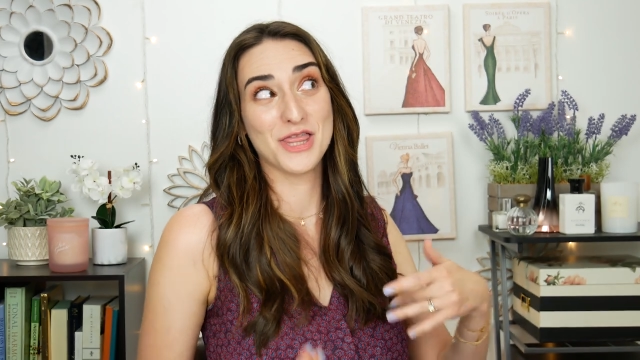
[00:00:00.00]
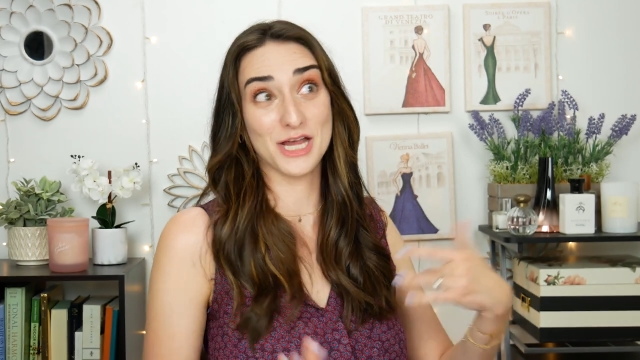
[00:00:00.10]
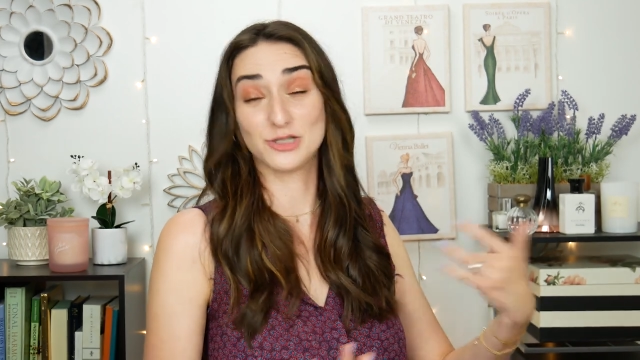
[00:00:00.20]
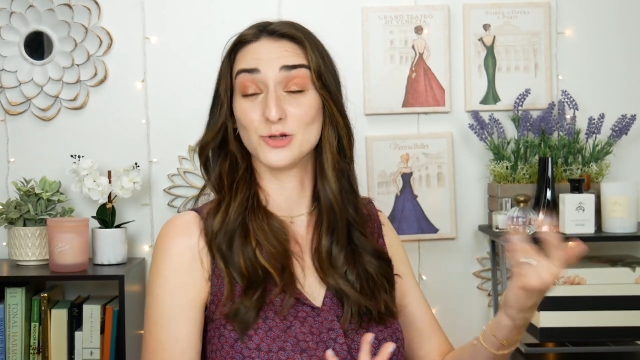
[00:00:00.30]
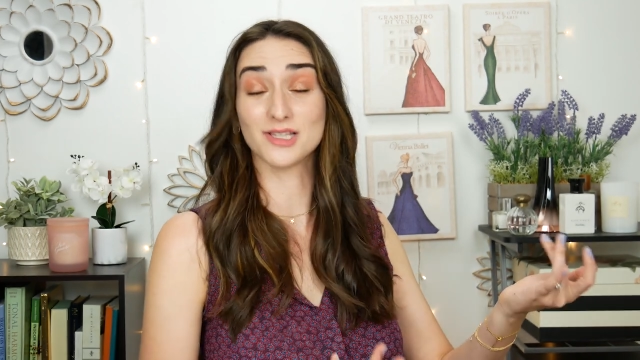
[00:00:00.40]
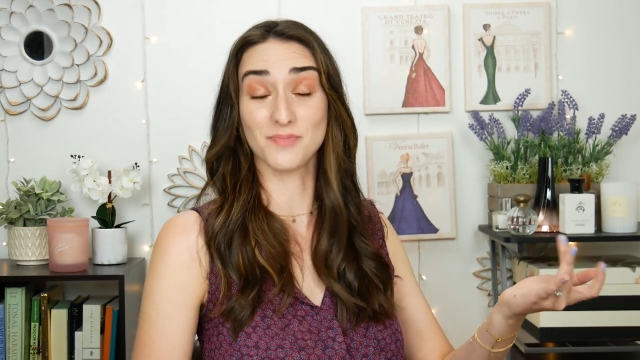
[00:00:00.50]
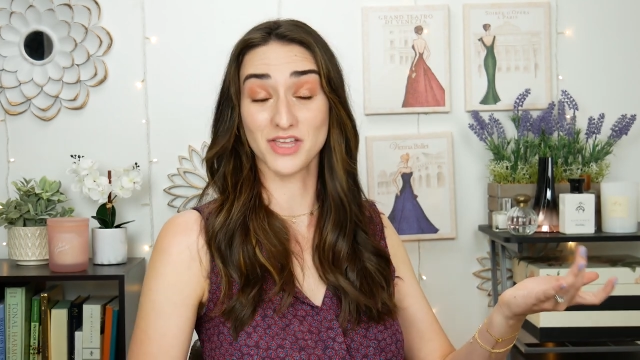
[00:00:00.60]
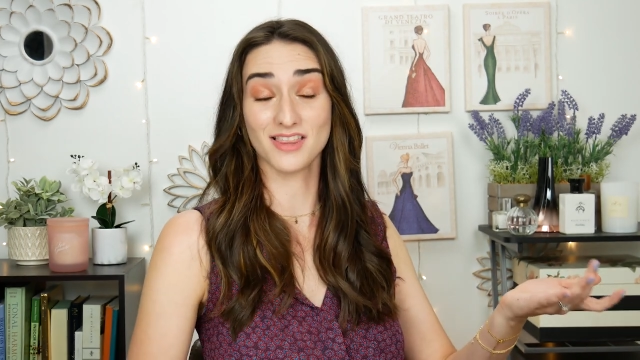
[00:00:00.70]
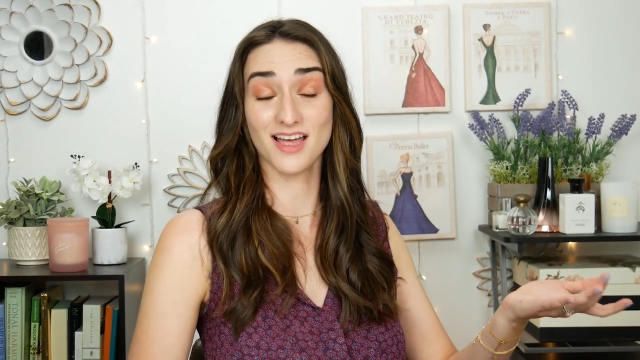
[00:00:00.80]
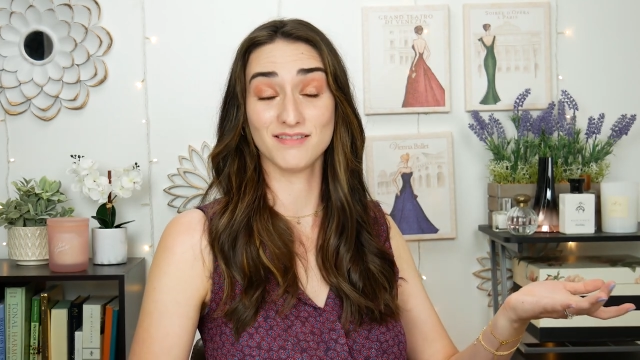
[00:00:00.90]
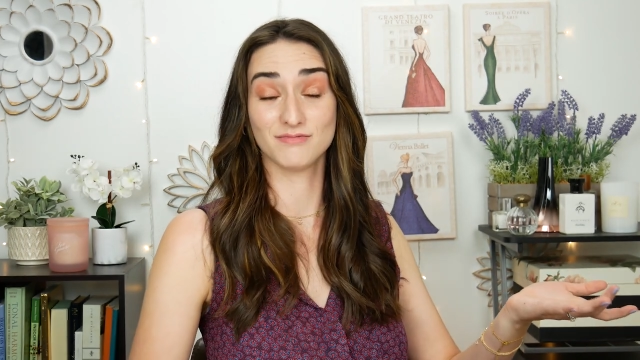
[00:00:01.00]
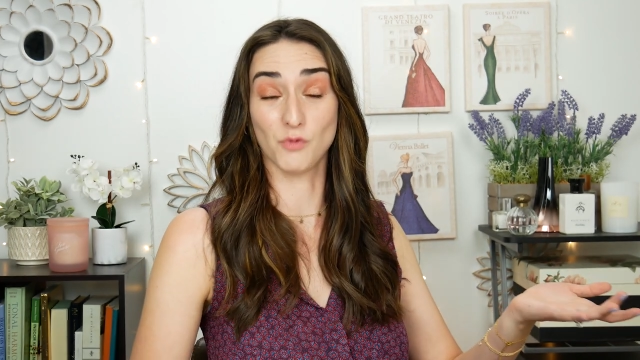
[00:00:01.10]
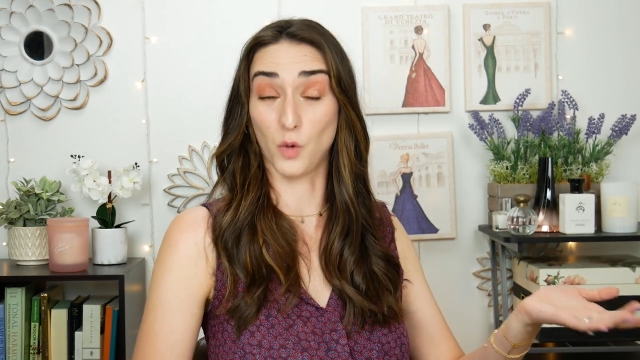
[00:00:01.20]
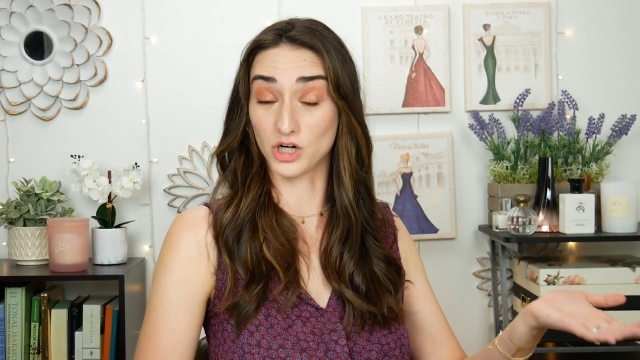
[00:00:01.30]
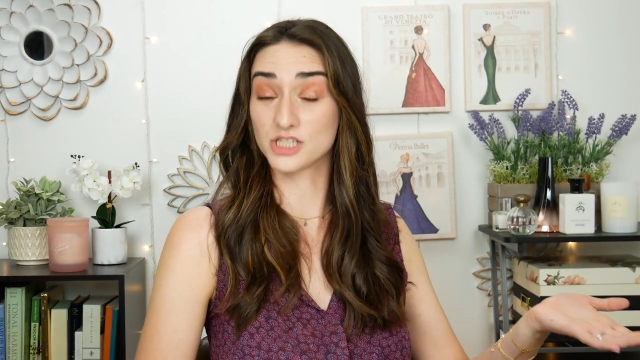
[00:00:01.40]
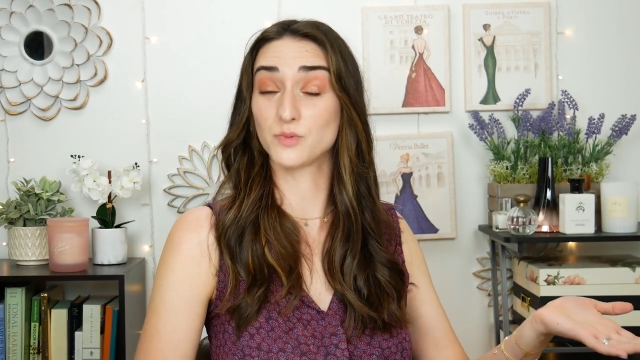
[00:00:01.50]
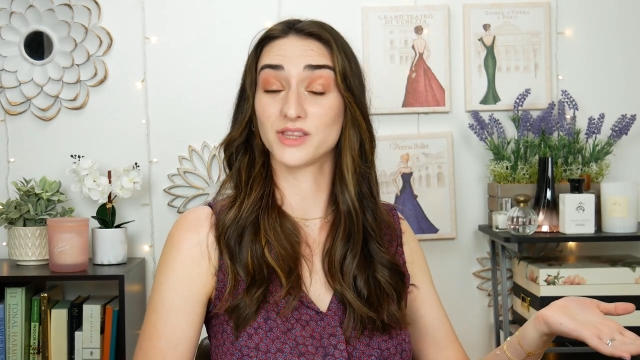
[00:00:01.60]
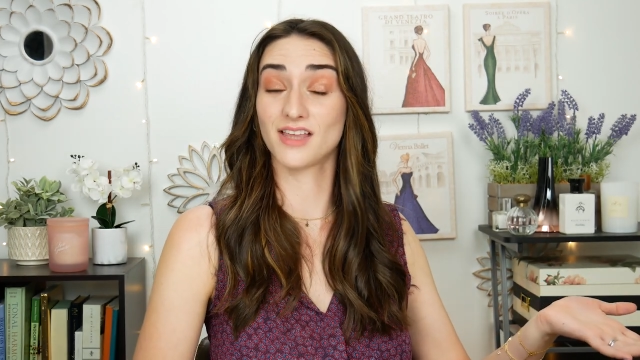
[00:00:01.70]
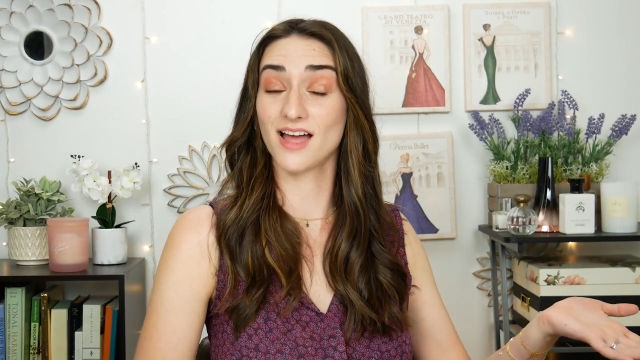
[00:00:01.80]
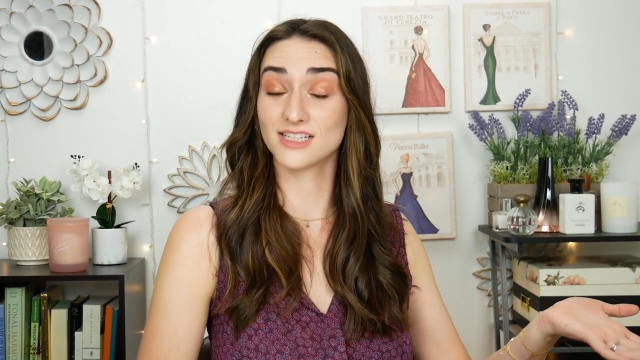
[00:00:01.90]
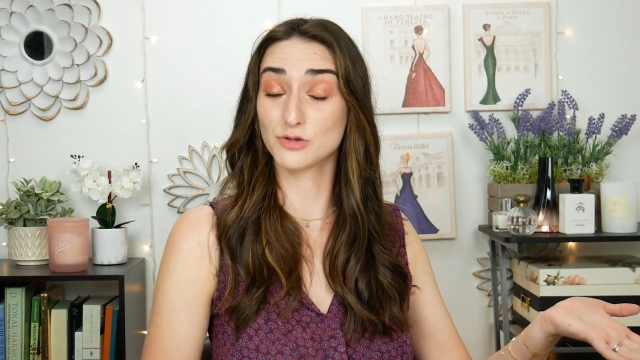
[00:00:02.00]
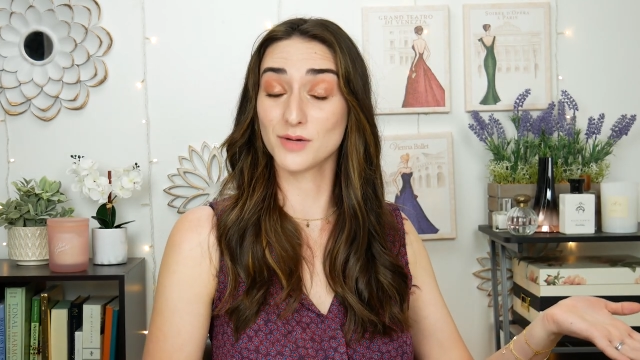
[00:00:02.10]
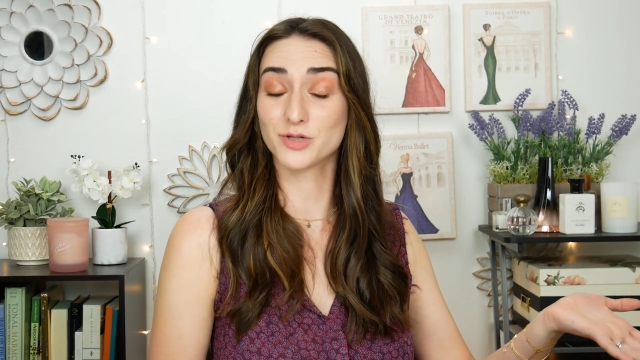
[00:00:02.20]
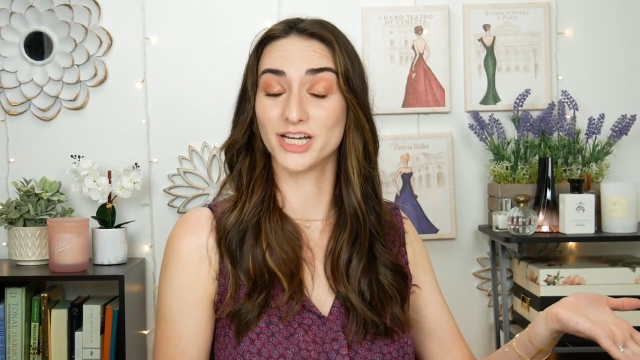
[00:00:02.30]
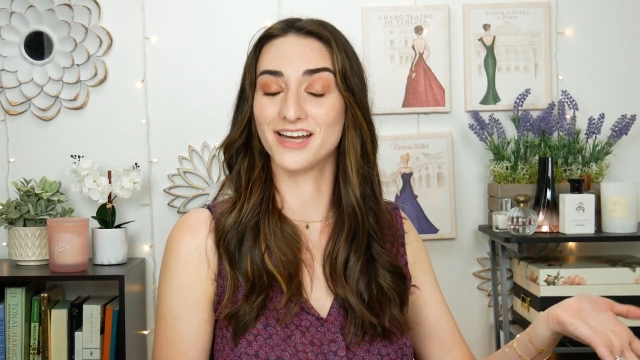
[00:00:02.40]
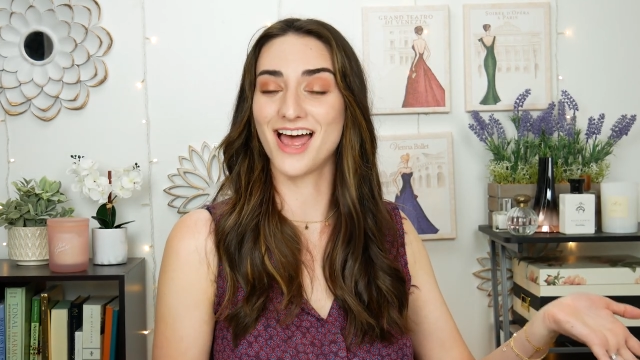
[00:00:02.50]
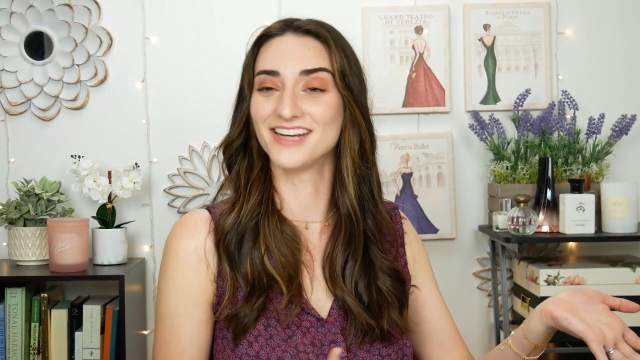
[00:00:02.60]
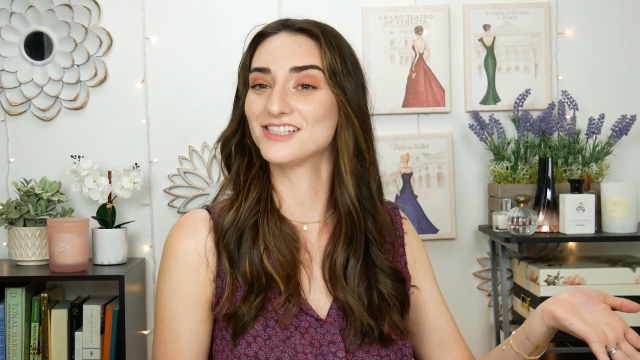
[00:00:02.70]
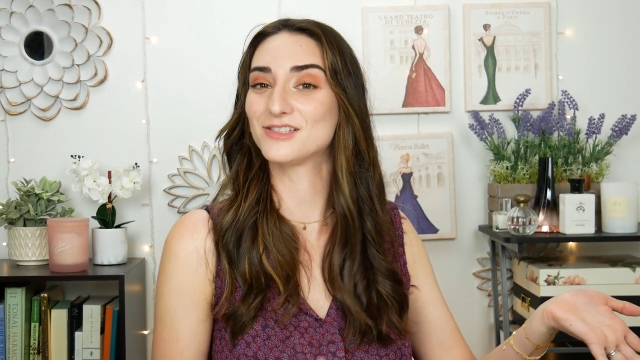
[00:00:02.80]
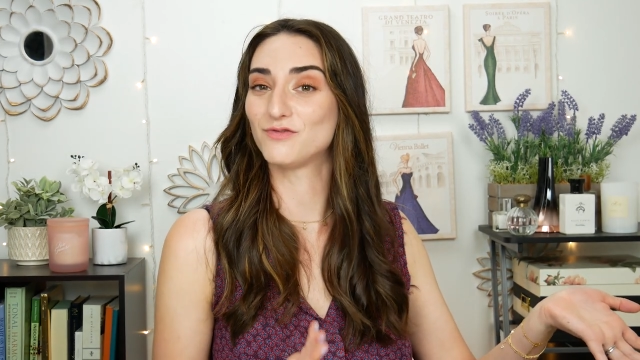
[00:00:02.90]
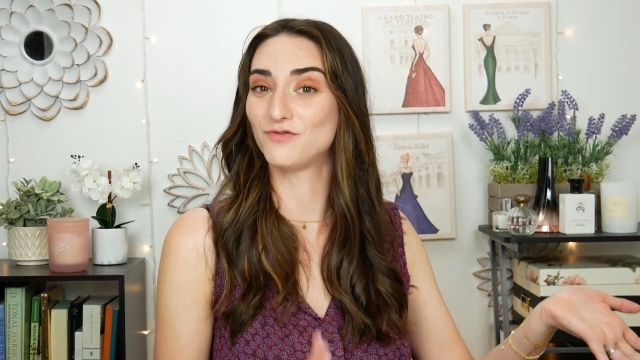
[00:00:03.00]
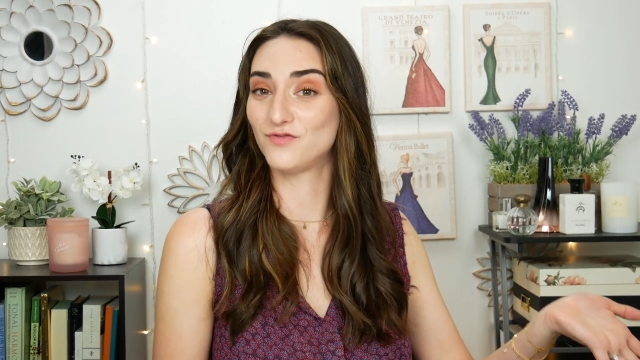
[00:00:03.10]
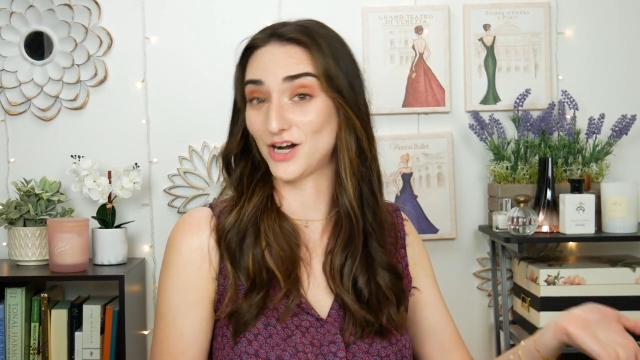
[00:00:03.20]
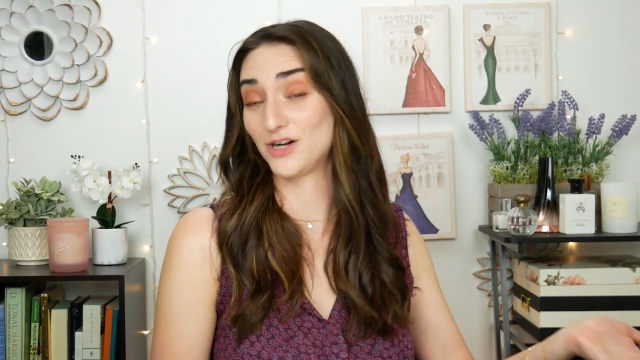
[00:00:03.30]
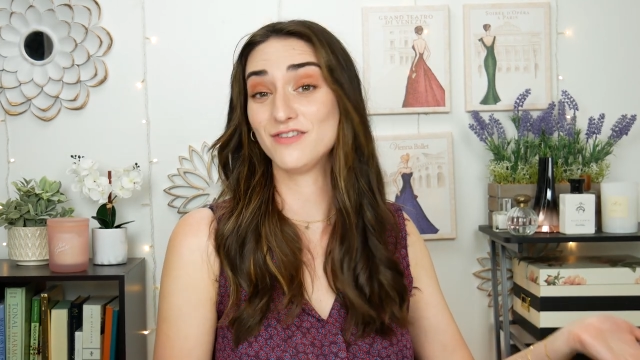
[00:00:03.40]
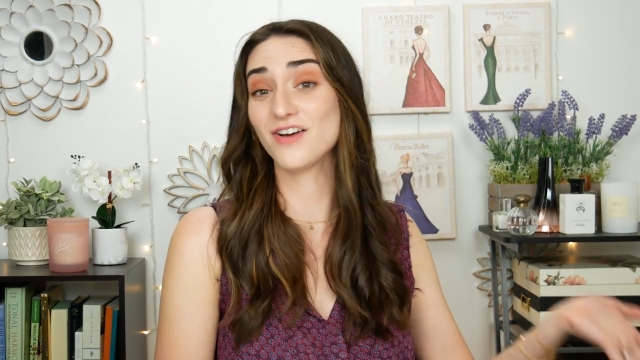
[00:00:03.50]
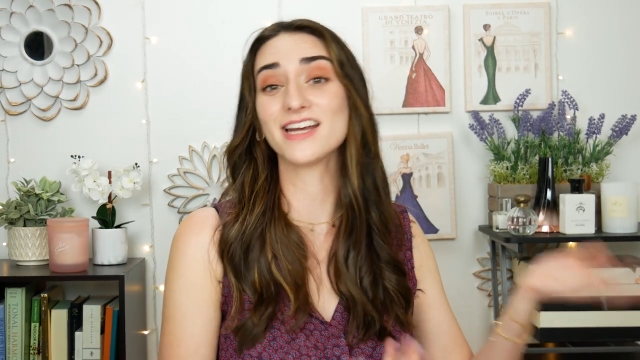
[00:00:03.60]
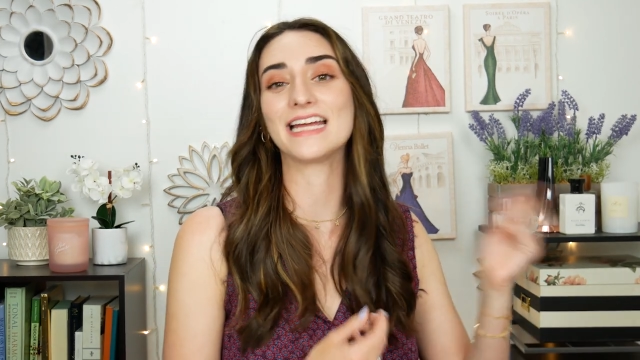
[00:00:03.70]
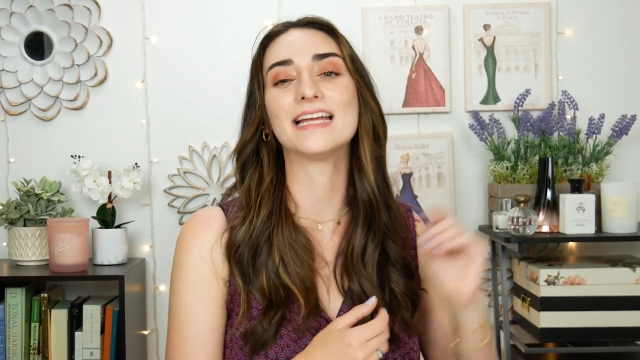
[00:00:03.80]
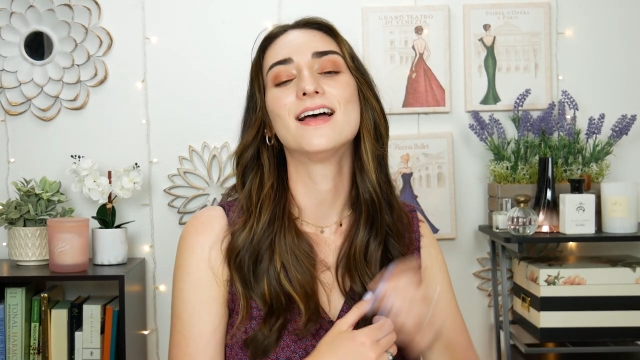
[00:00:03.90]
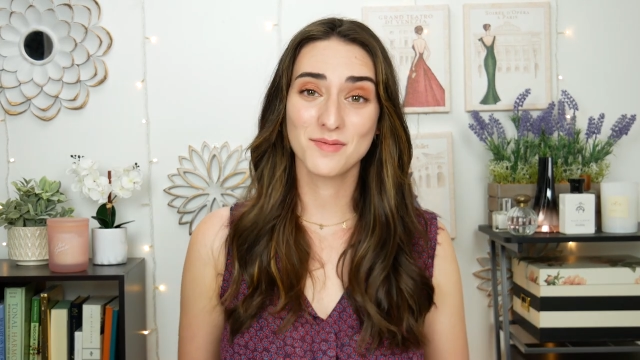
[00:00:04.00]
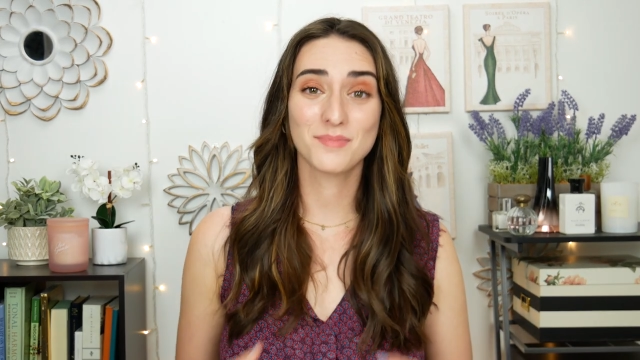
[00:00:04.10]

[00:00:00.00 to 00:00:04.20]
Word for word: they choose something that works with that description, and it's very funny.